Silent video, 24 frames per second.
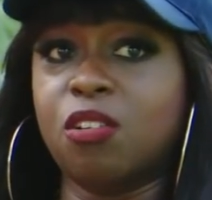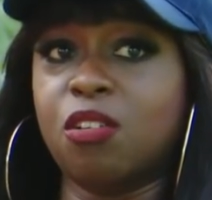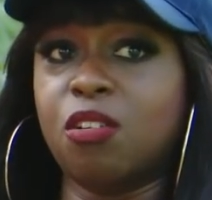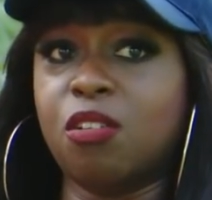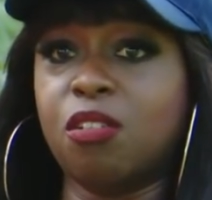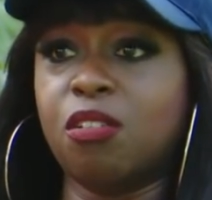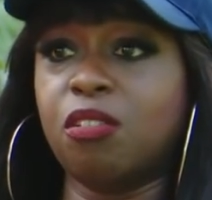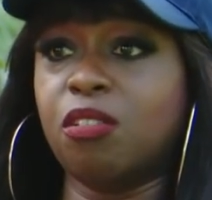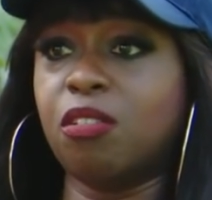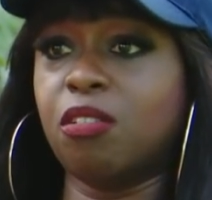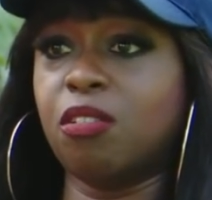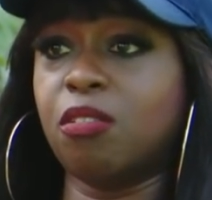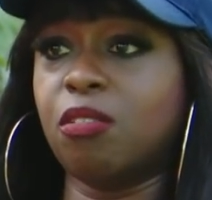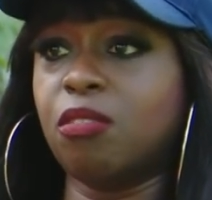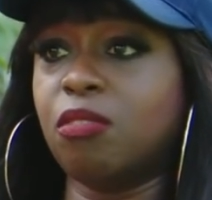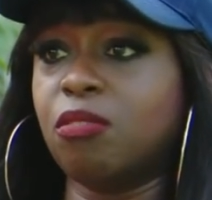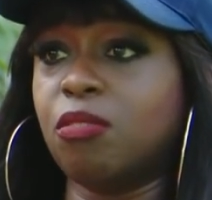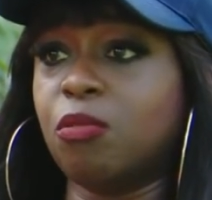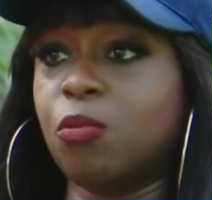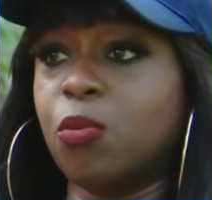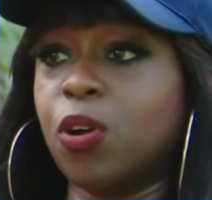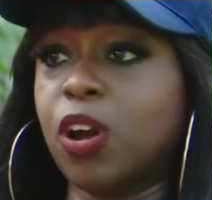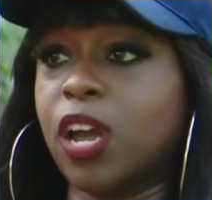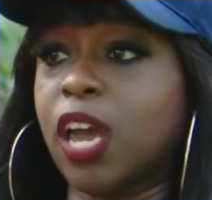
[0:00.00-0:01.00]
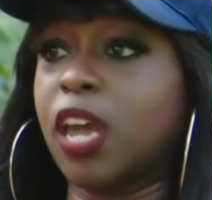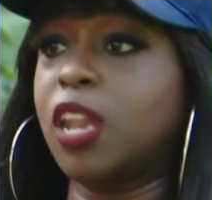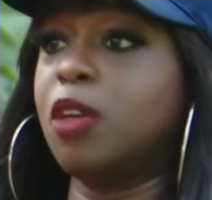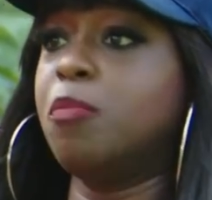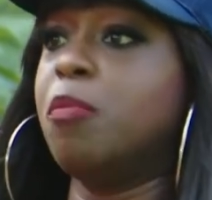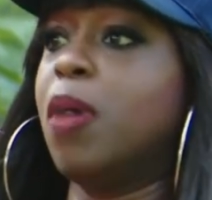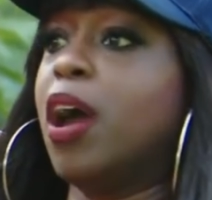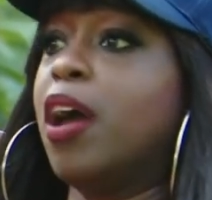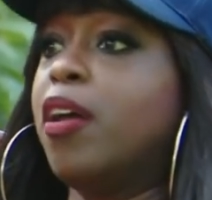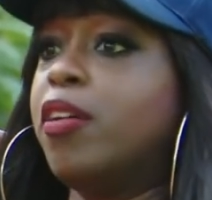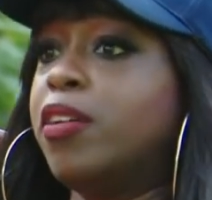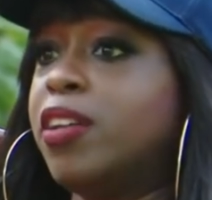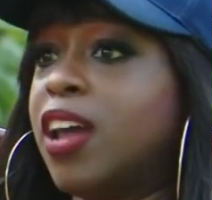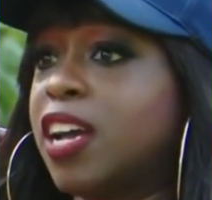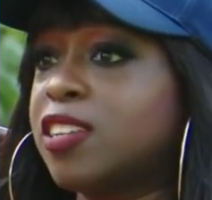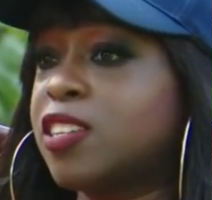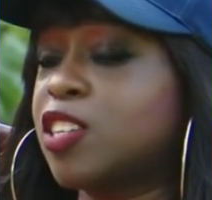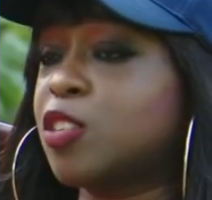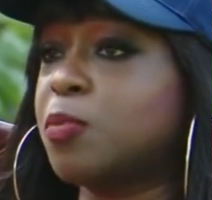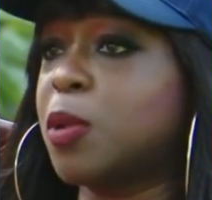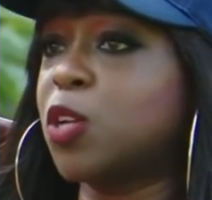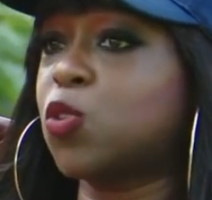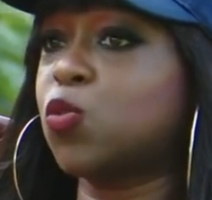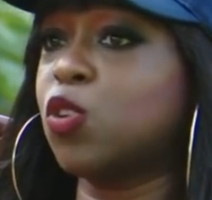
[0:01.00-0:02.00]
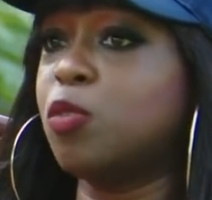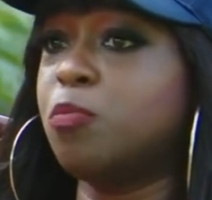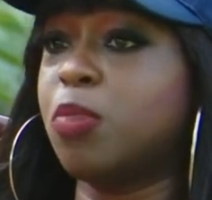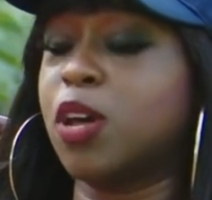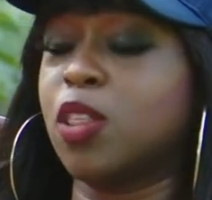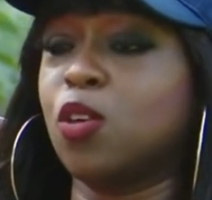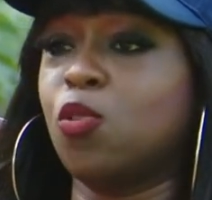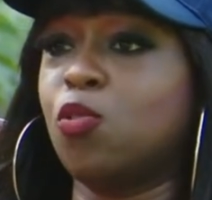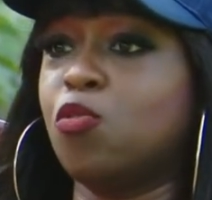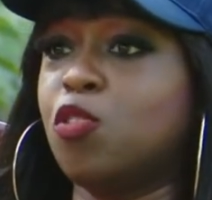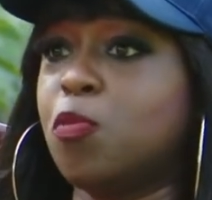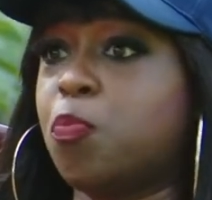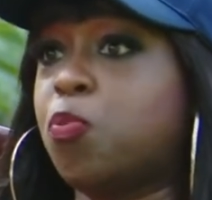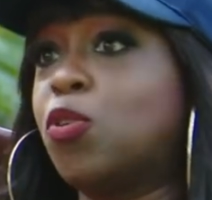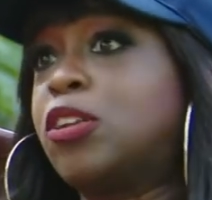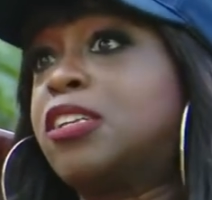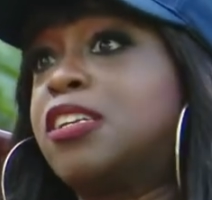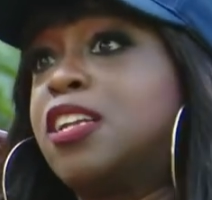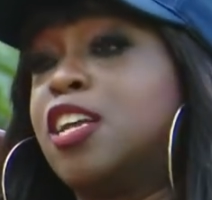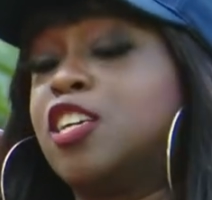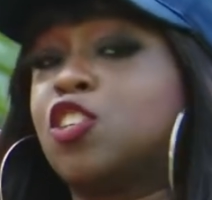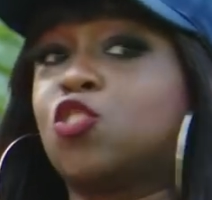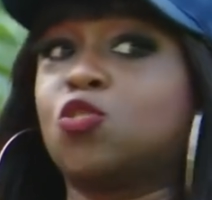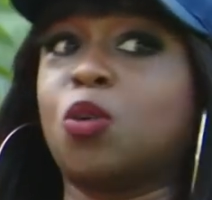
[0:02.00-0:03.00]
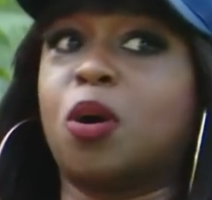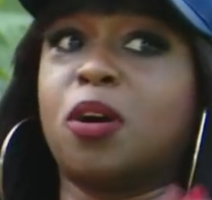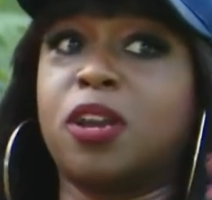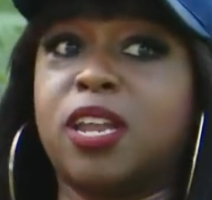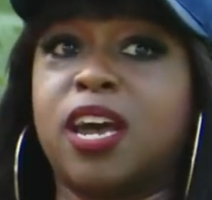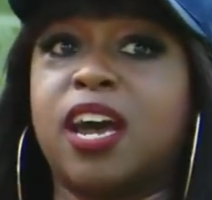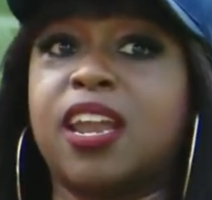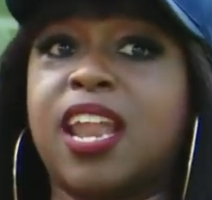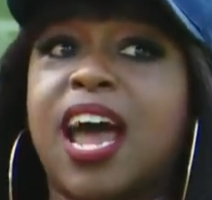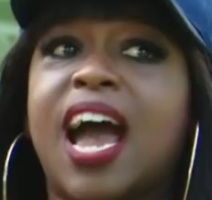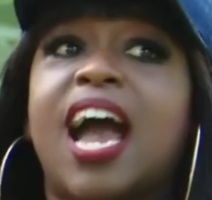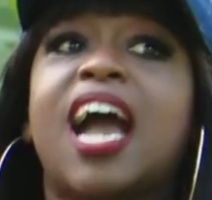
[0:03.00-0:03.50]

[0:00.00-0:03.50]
Oh, we're getting married. Actually, it's my twin brother who reported us to our dad.